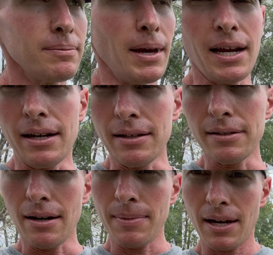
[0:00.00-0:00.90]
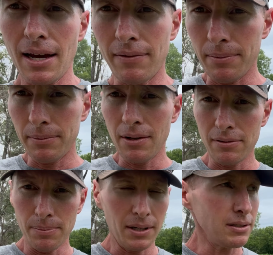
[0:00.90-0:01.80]
maintenance, and I'm not having to
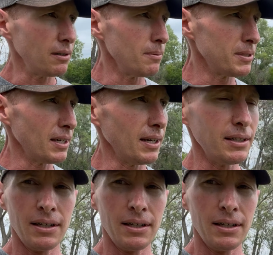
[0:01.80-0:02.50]
use a bunch of herbicide.